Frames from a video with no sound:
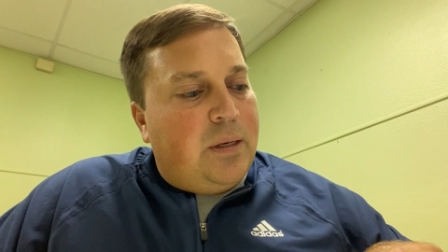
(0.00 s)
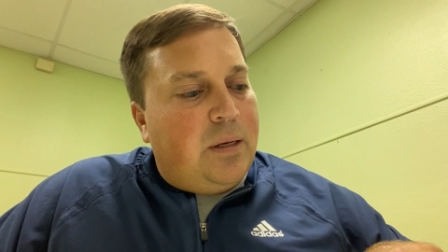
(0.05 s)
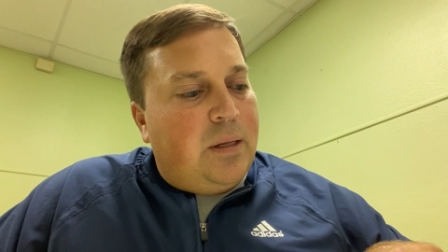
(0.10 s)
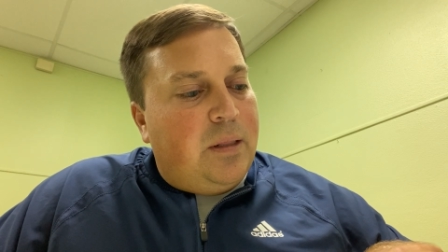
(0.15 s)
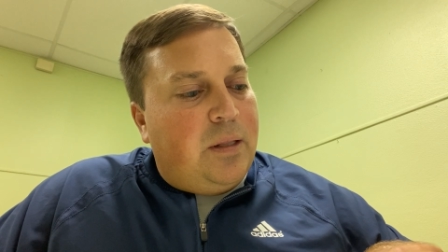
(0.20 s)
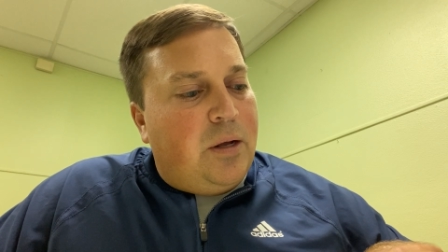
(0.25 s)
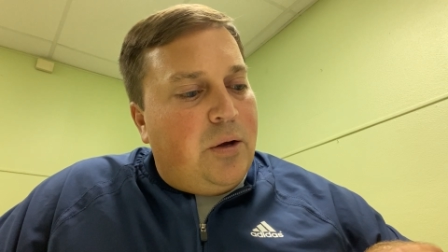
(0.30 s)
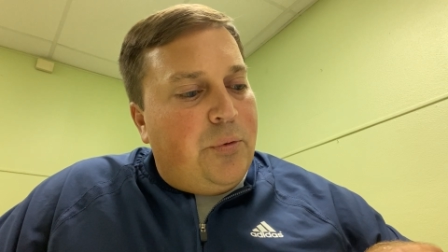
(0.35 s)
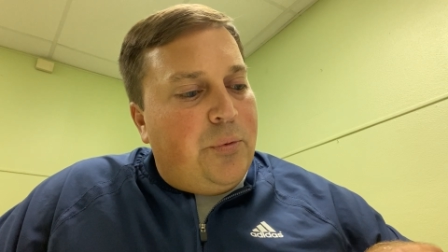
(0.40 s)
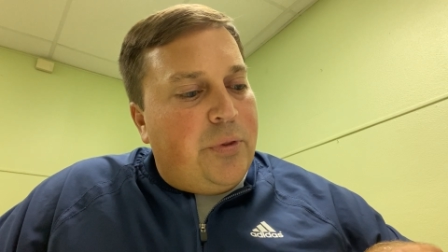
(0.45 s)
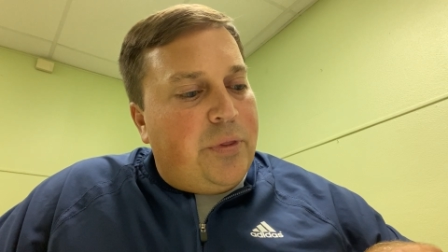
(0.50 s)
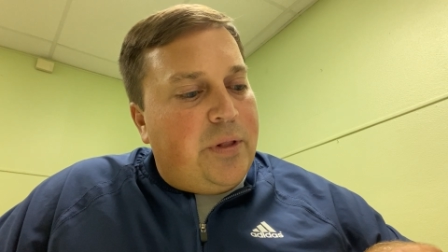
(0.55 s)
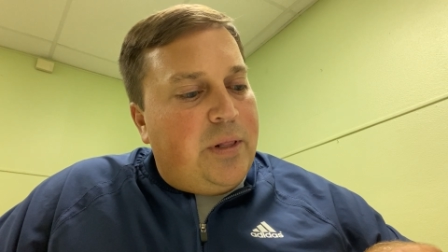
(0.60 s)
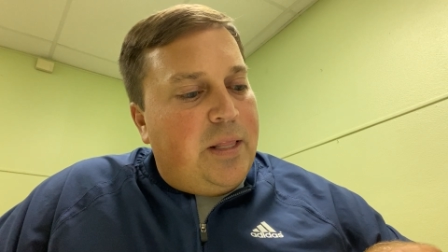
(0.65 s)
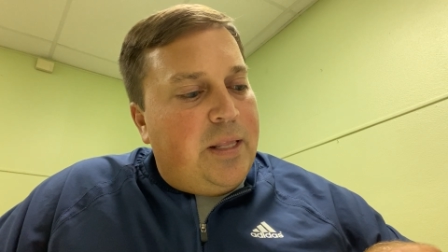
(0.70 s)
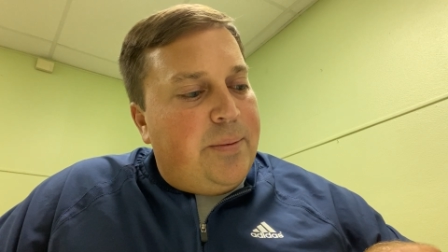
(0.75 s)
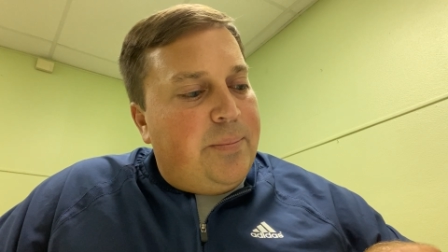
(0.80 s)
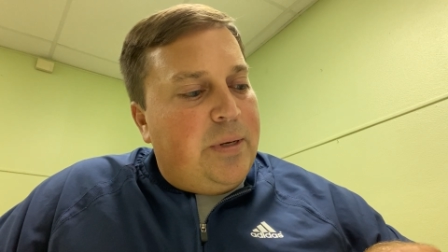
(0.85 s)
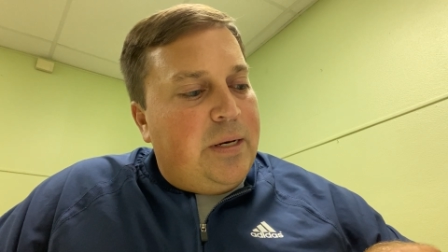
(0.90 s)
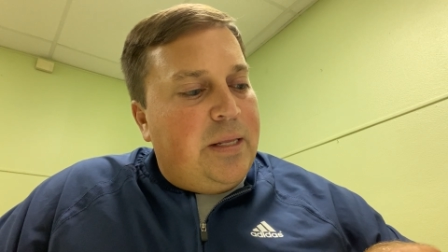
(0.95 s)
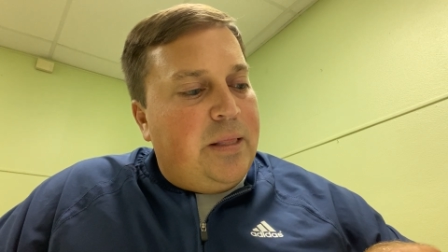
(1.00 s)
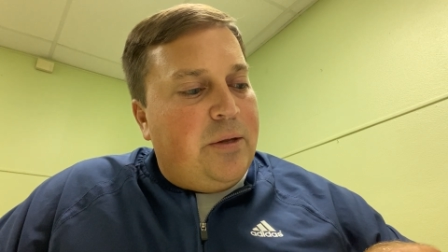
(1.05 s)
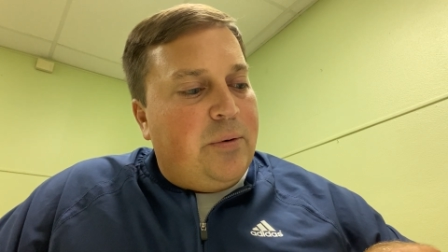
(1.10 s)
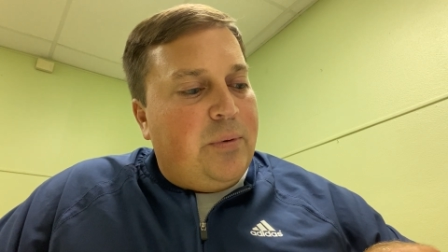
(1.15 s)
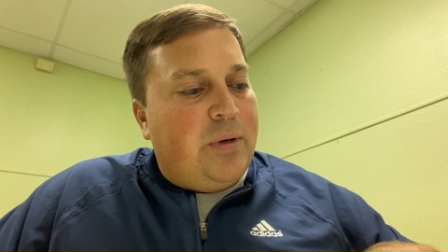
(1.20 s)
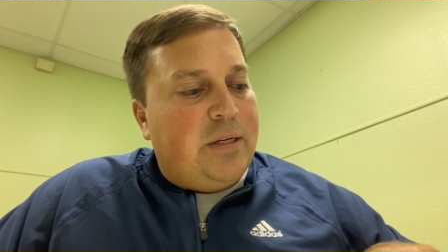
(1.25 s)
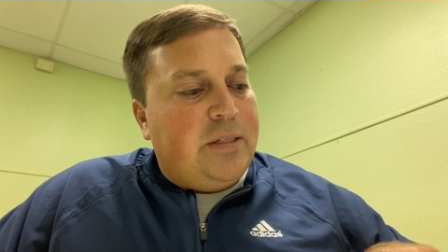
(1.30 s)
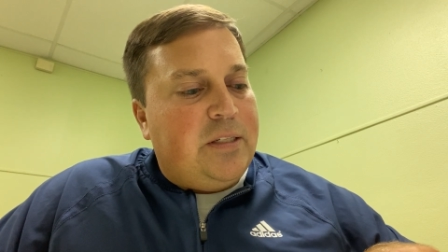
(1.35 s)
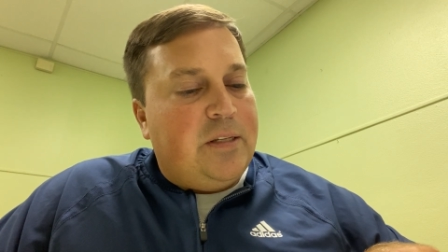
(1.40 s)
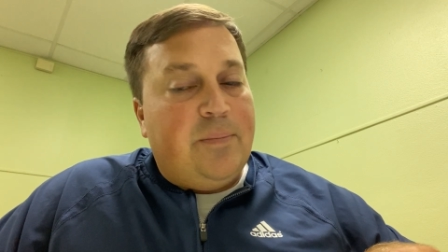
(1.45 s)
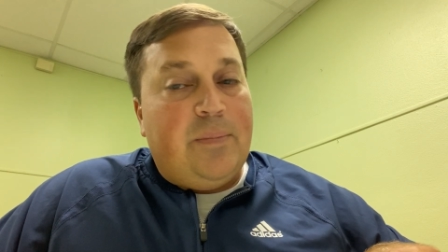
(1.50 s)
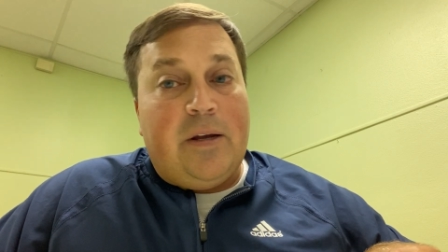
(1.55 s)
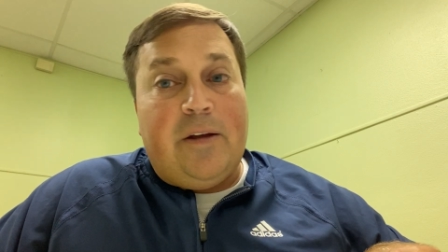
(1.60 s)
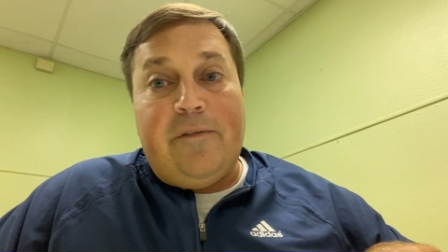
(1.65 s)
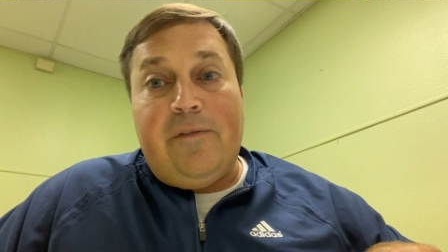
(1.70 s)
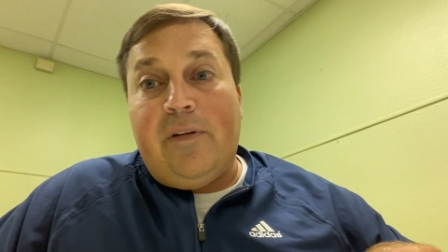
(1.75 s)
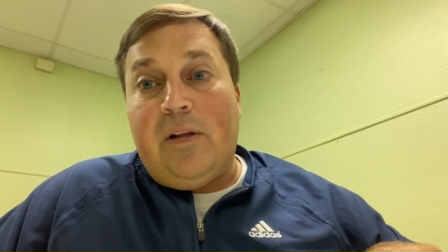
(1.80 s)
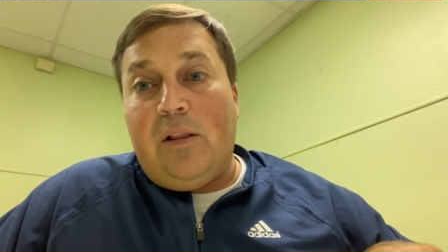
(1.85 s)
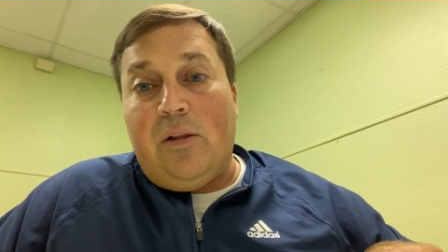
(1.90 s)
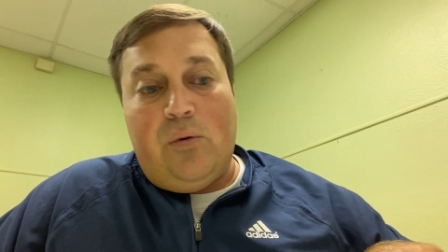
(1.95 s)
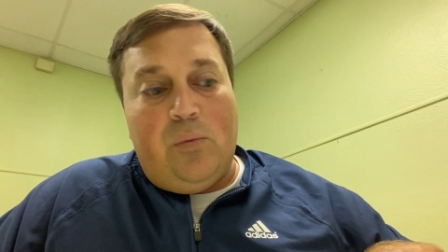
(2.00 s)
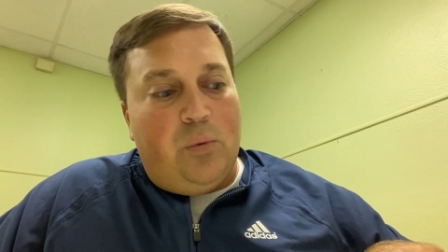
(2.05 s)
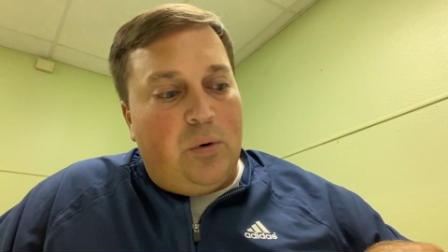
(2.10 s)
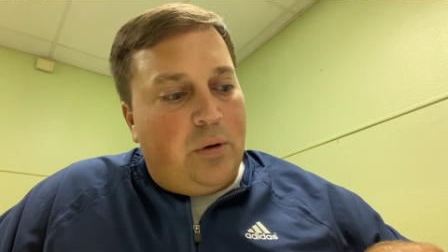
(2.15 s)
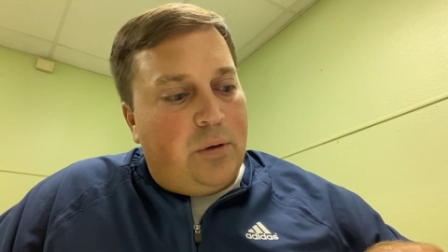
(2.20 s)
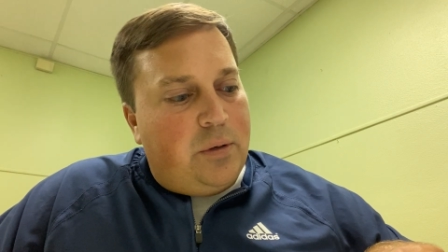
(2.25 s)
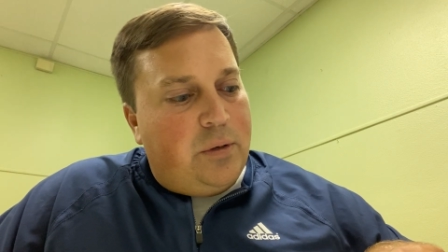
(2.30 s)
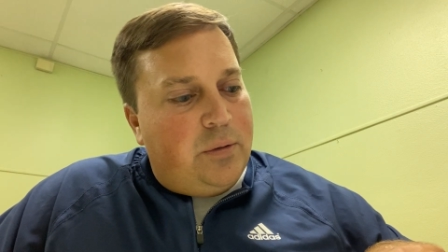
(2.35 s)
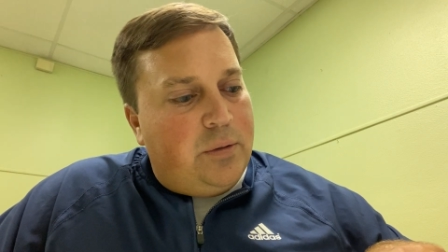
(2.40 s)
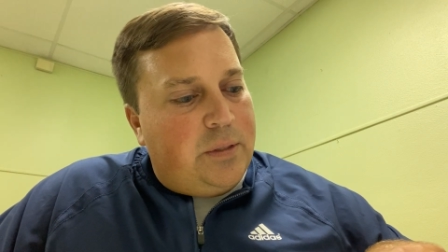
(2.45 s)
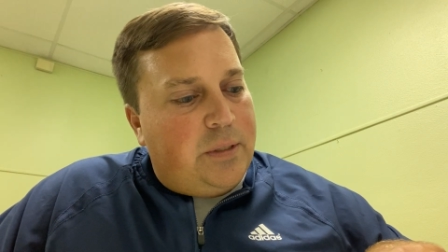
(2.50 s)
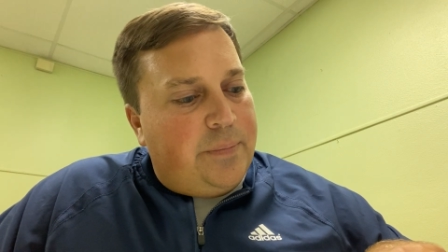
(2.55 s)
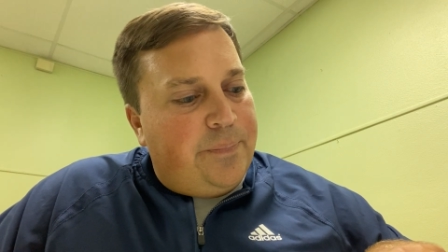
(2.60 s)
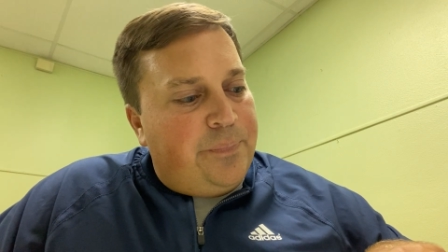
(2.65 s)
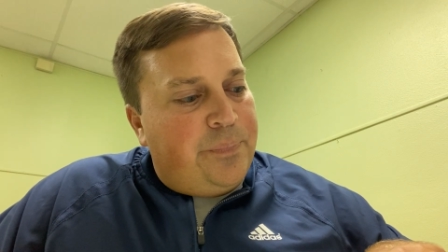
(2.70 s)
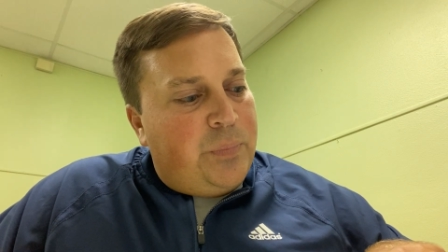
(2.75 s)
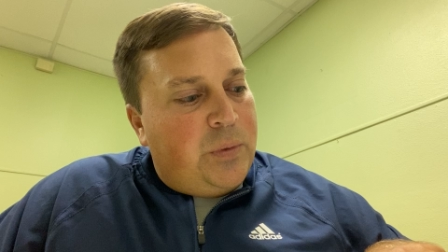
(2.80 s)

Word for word: along with Clement and the rest of my fellow workers,